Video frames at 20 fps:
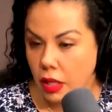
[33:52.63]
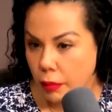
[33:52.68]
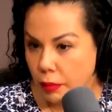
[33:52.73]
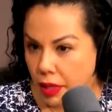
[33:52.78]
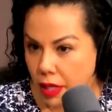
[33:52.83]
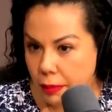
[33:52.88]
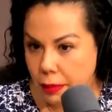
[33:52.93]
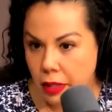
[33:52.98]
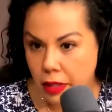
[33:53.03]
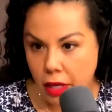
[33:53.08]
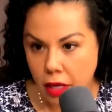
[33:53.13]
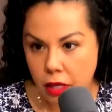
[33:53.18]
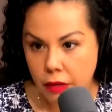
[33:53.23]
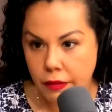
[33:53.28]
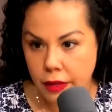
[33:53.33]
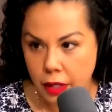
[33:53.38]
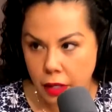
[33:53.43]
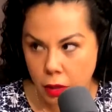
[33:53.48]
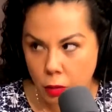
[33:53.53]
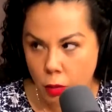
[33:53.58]
People that are
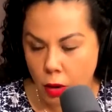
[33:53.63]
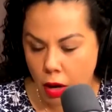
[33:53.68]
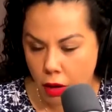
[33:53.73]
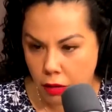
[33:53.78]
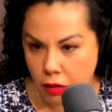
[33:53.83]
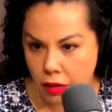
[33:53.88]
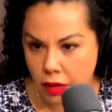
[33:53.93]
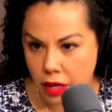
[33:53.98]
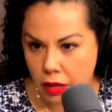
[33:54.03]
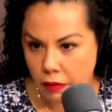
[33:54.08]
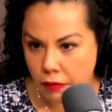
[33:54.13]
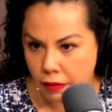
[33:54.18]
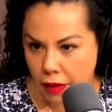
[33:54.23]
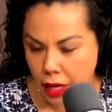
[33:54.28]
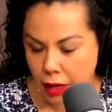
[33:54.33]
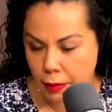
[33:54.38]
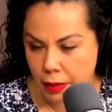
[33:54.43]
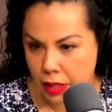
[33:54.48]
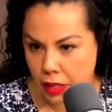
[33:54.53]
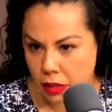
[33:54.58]
very wealthy and
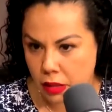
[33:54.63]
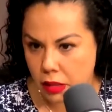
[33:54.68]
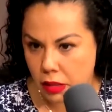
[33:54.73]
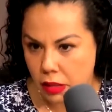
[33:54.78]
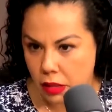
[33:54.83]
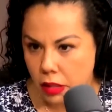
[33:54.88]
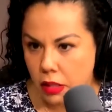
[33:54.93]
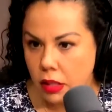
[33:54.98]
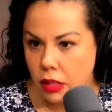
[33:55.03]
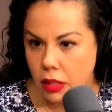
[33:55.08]
famous